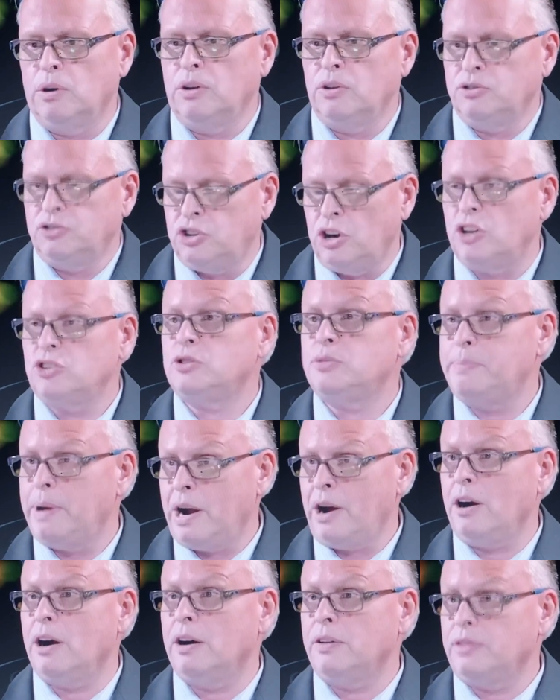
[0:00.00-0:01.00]
Judge
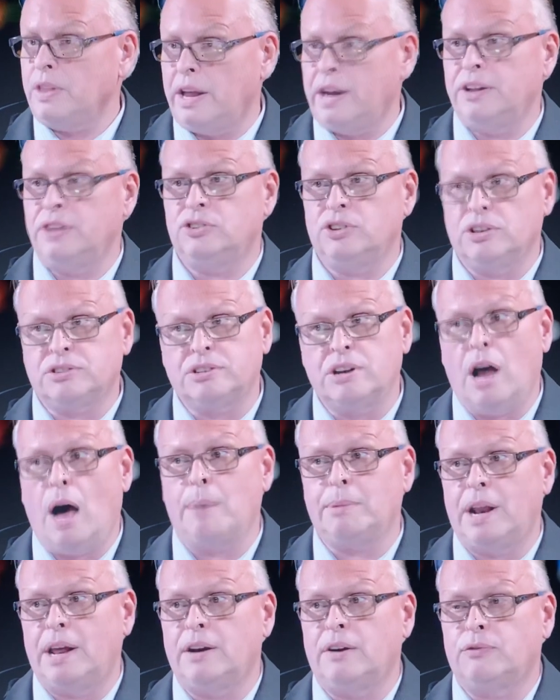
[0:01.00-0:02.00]
Barrett, that he just
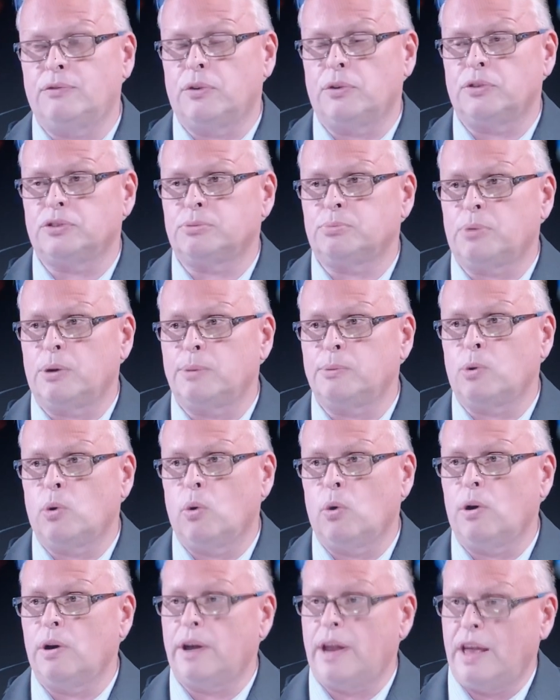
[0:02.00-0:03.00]
nominated for the Supreme
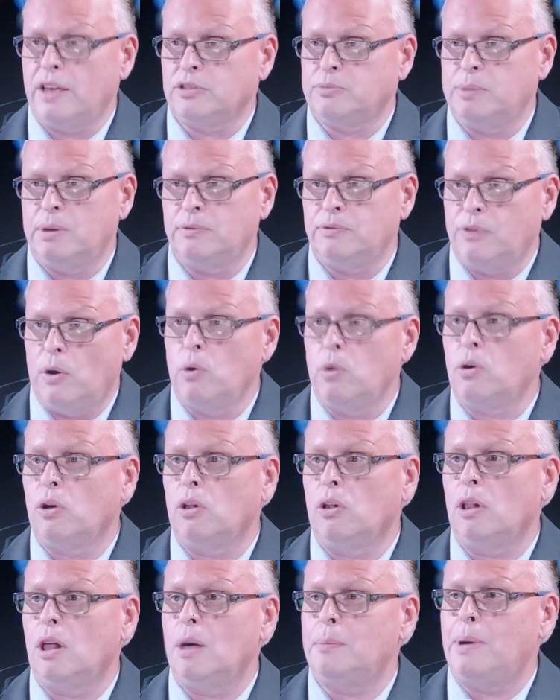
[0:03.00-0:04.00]
Court, has been vocal
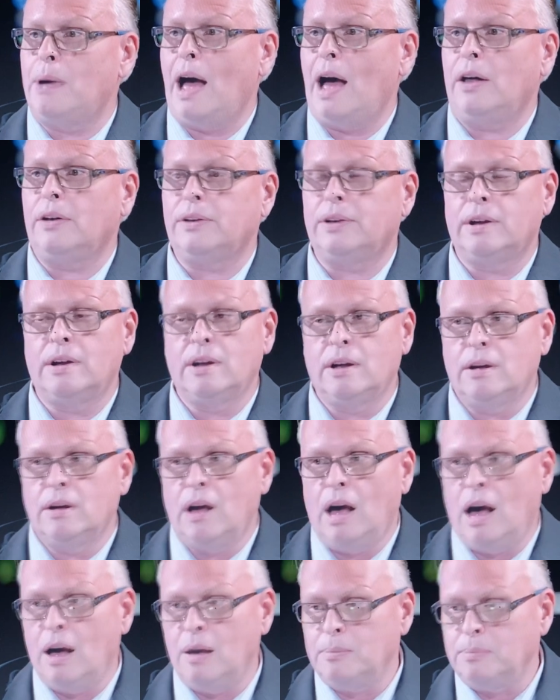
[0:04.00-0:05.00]
about
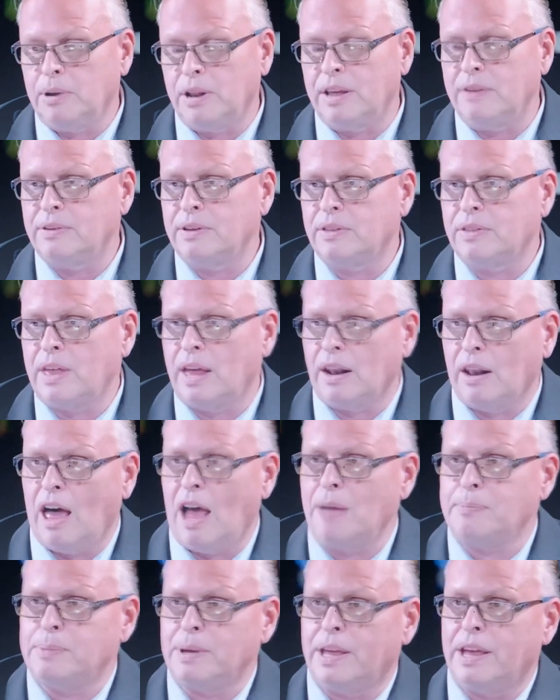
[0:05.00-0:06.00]
believing that
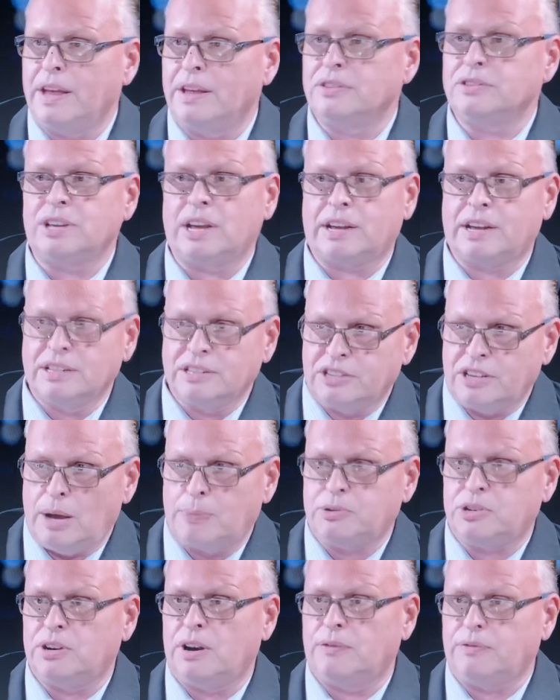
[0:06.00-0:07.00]
life begins at
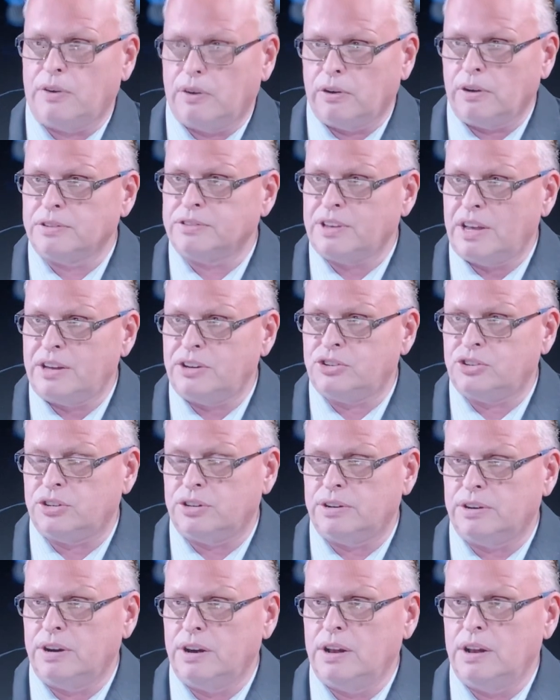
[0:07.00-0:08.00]
conception, at fertilization.
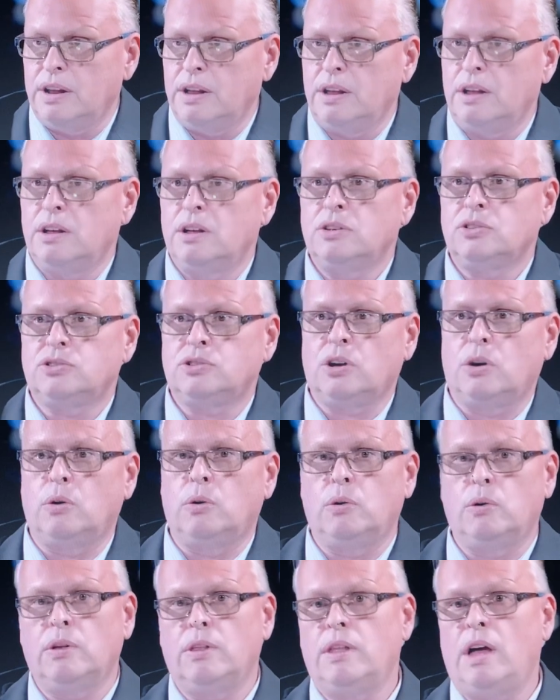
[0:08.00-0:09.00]
So
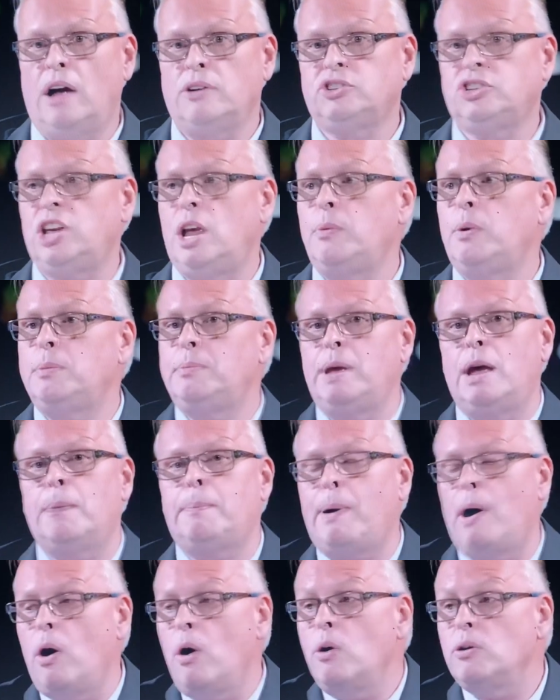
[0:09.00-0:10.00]
she would be
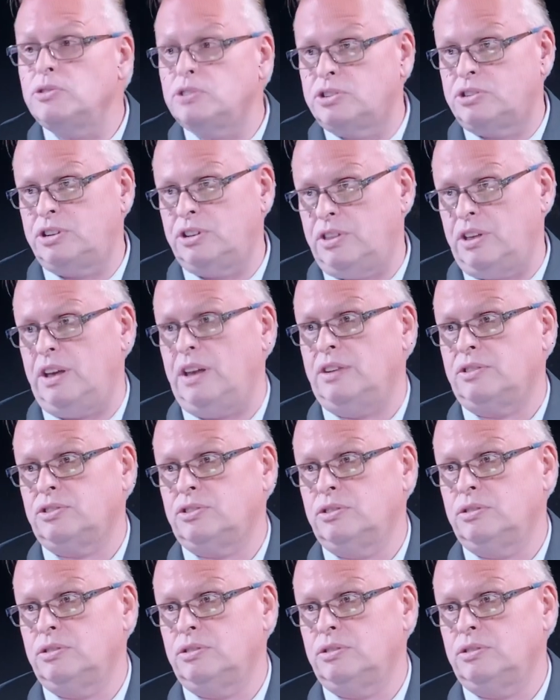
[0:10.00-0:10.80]
opposed to this.